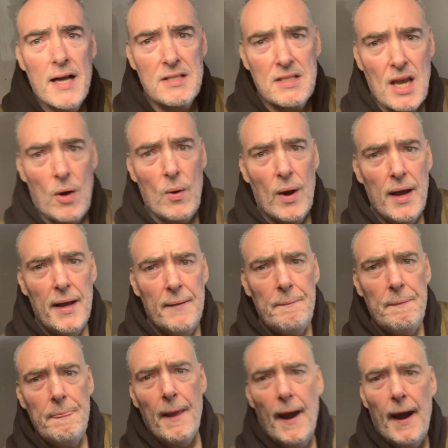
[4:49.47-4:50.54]
So
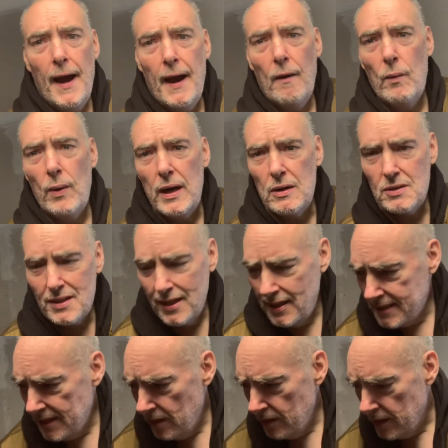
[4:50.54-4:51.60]
What else can I
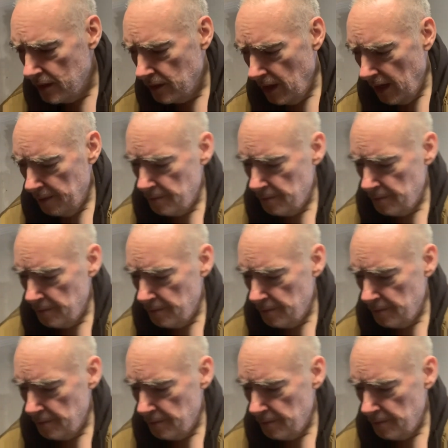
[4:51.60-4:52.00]
tell you?